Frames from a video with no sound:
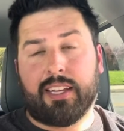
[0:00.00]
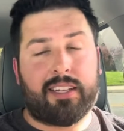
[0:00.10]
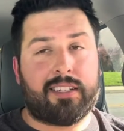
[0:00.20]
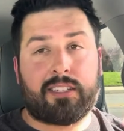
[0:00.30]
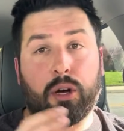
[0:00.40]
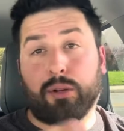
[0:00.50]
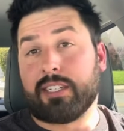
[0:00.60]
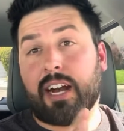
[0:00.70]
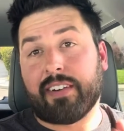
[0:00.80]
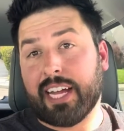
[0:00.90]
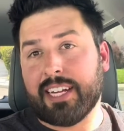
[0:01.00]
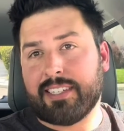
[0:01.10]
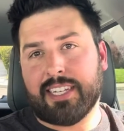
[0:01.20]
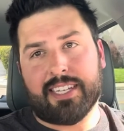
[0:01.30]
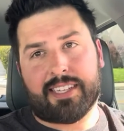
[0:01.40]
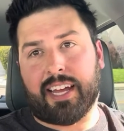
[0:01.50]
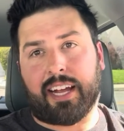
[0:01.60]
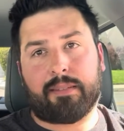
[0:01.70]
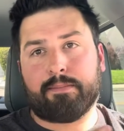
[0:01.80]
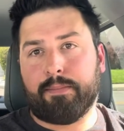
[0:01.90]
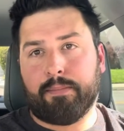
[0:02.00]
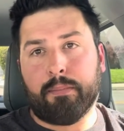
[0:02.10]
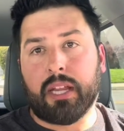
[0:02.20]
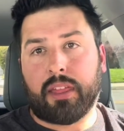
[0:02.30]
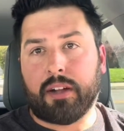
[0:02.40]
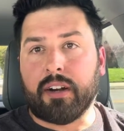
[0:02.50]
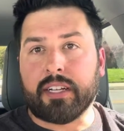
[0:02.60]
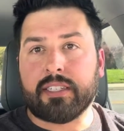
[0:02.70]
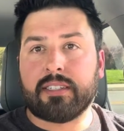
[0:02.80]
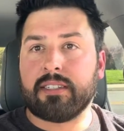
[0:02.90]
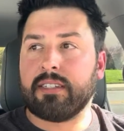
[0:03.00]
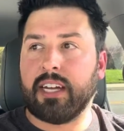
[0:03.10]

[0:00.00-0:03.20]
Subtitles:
The coldest it ever gets is like mid-30s,